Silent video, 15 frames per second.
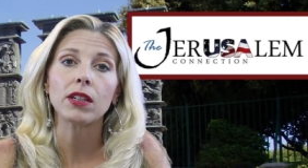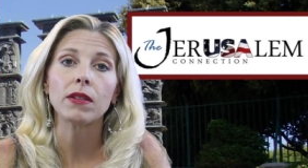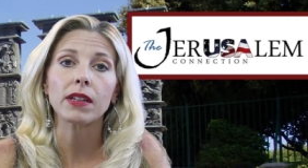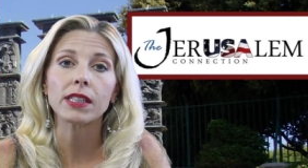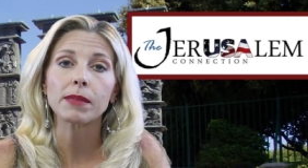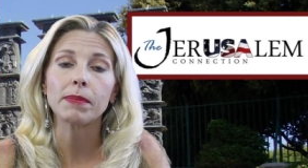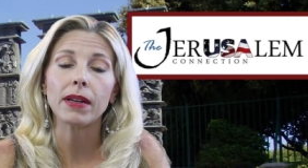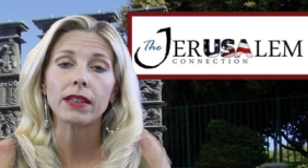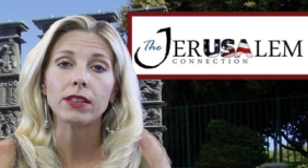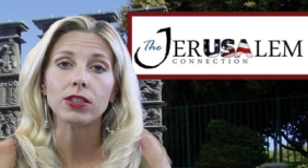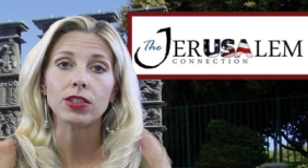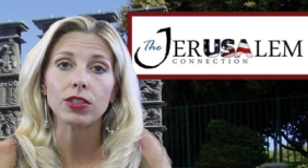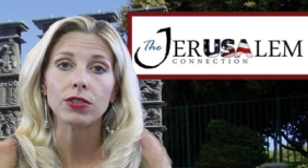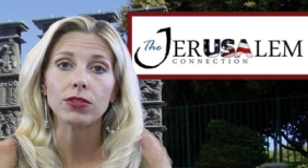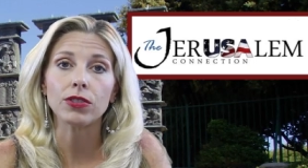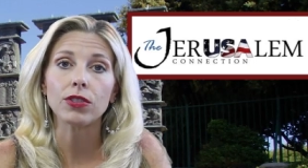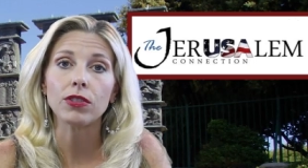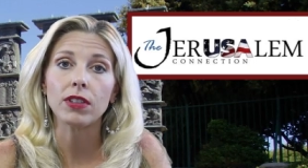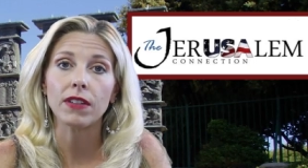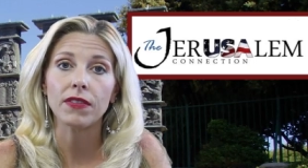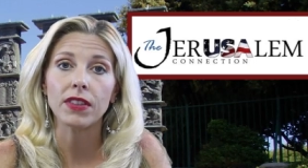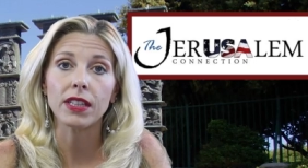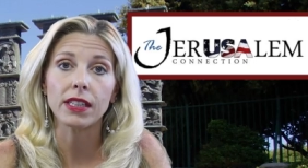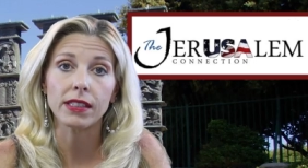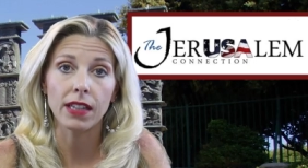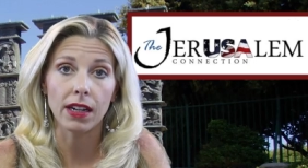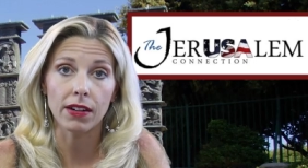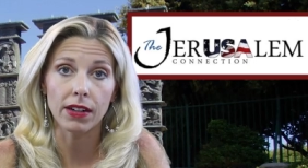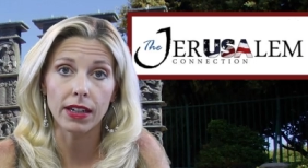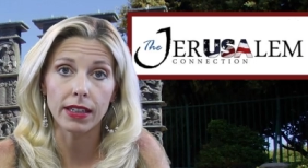to expel Jews who live in these
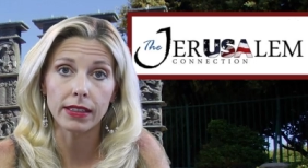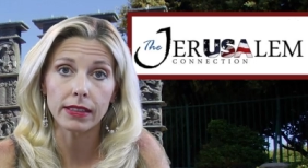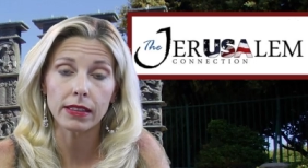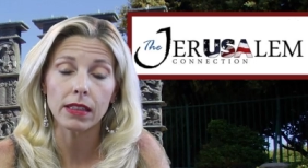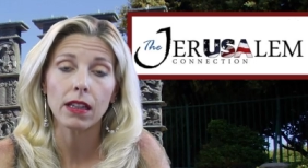areas.